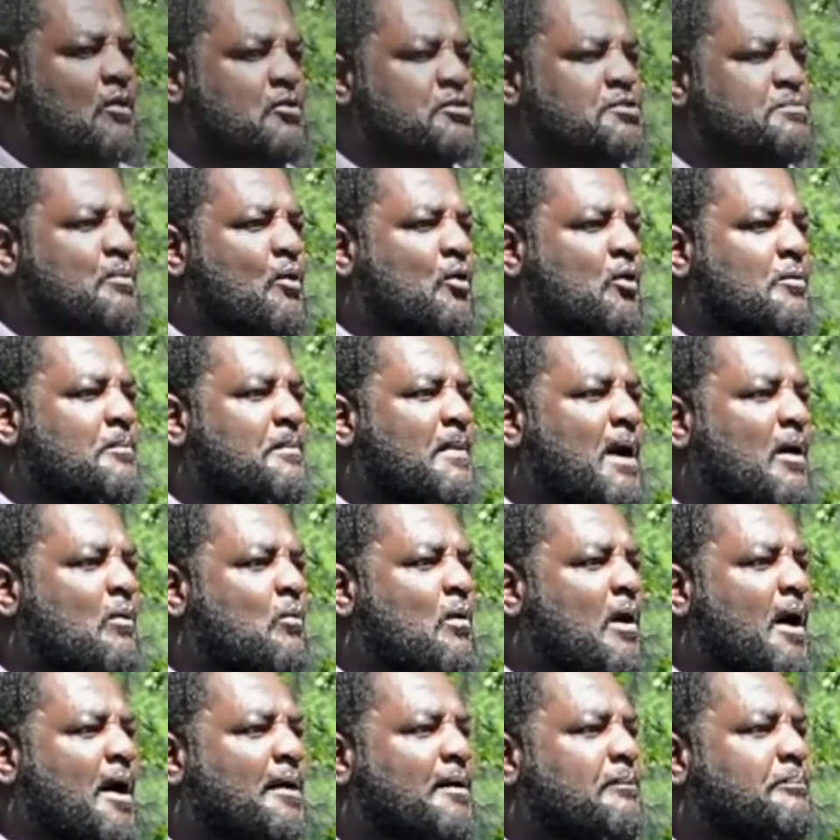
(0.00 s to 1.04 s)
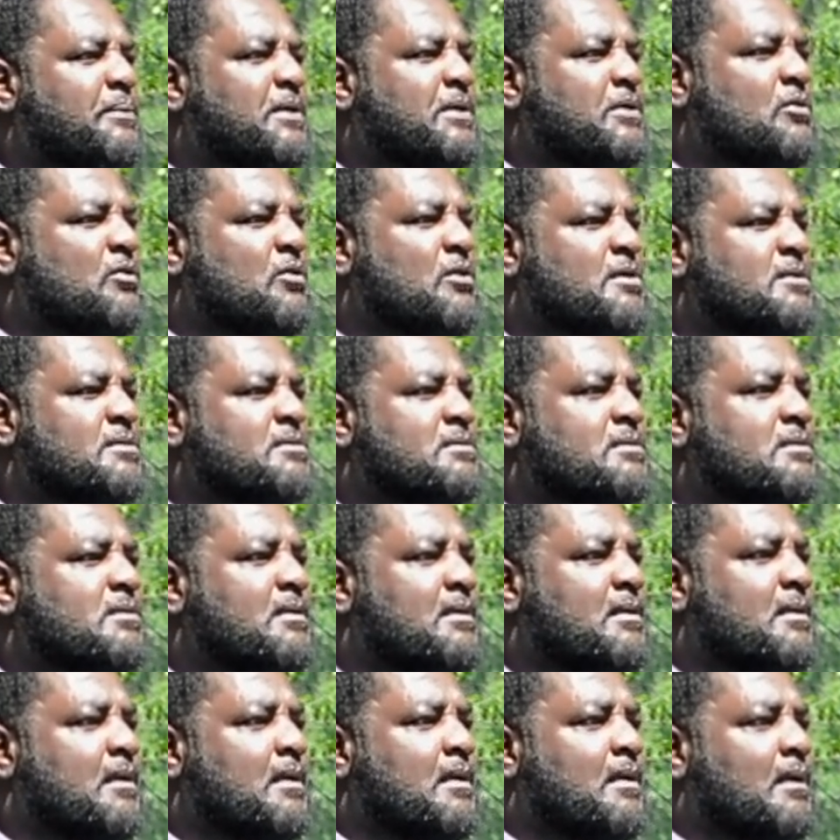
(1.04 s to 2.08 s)
or smoking marijuana because
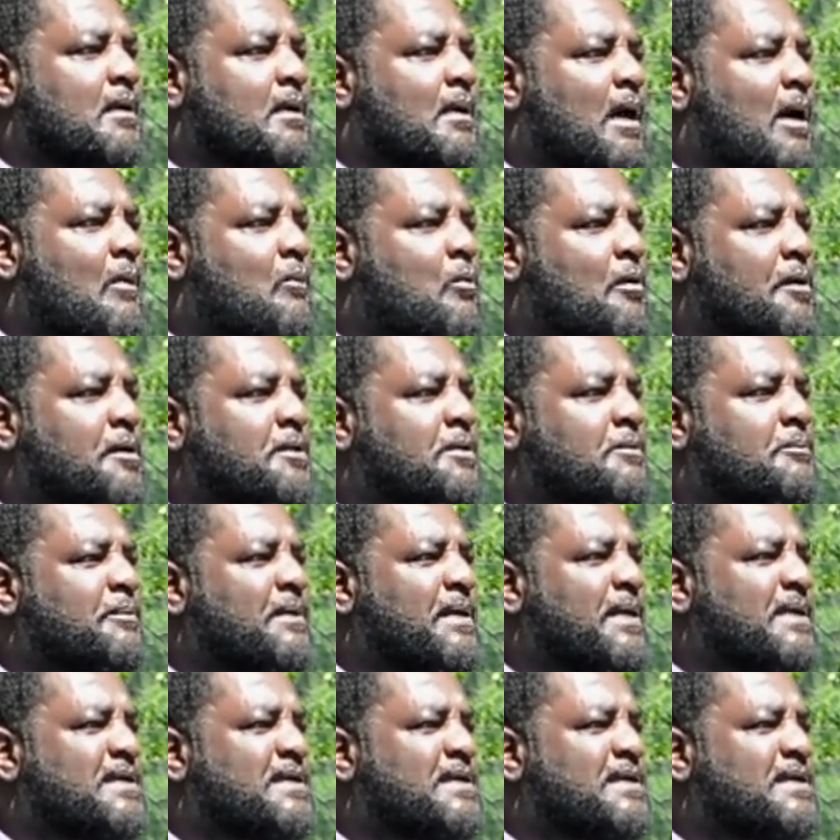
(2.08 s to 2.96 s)
I wanted to be